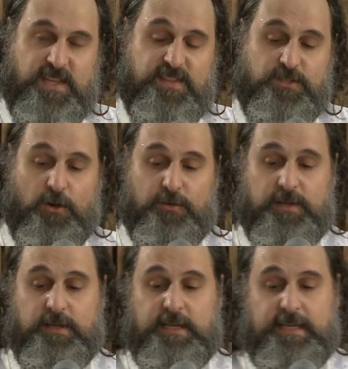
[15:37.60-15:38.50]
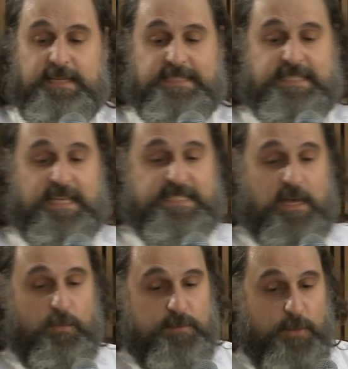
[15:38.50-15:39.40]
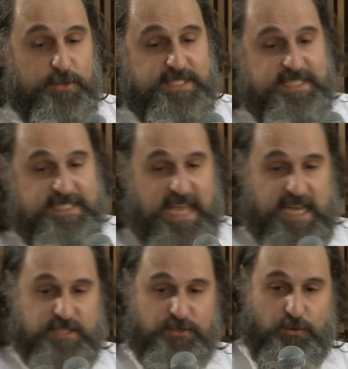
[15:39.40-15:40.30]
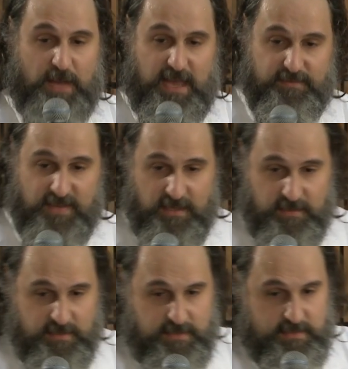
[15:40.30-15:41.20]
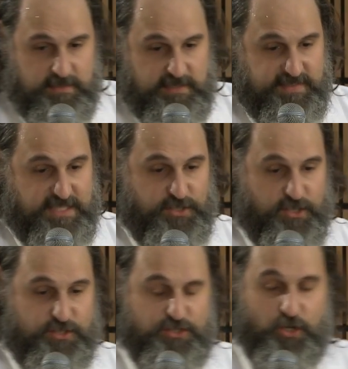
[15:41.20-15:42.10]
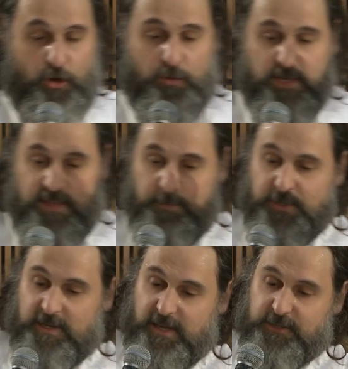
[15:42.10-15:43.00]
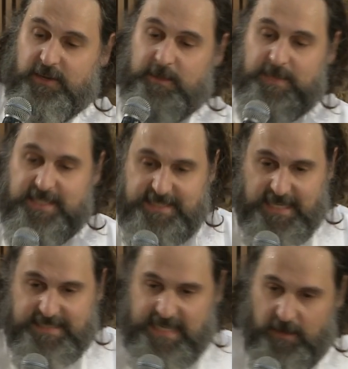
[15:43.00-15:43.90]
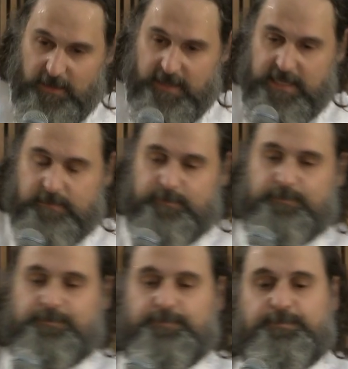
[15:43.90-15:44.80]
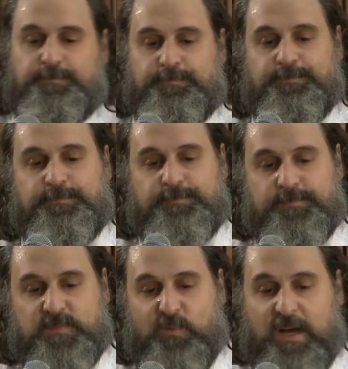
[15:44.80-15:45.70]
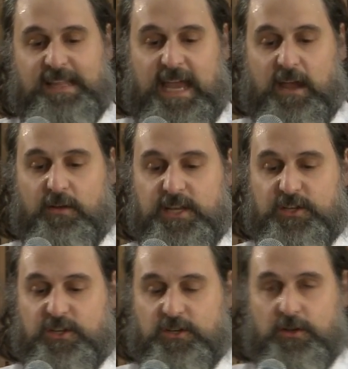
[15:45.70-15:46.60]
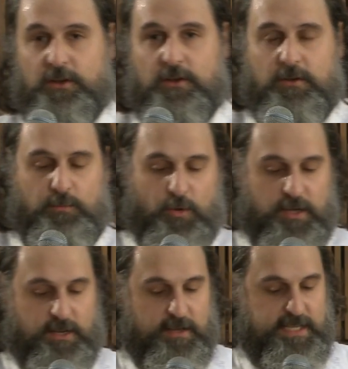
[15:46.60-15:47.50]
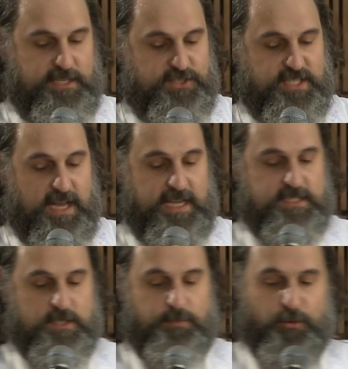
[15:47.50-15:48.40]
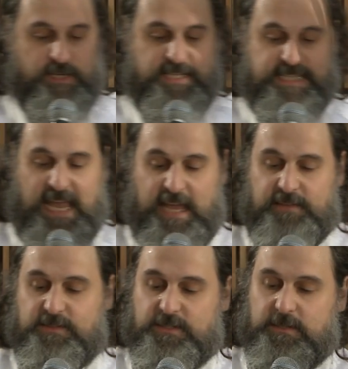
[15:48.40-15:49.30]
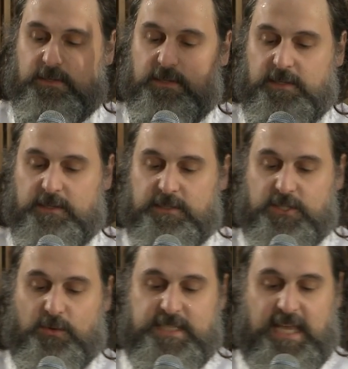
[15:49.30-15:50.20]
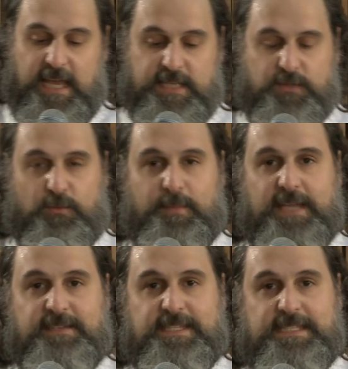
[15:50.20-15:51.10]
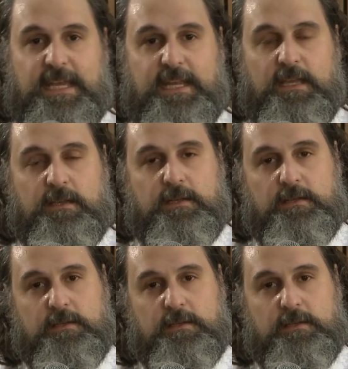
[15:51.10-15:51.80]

Now, the Torah says that when Moses' hands grew heavy, they took a stone and they put it under him and he sat down on it, while Aaron and Hur, one on each side, supported his hands, so his hands remained steady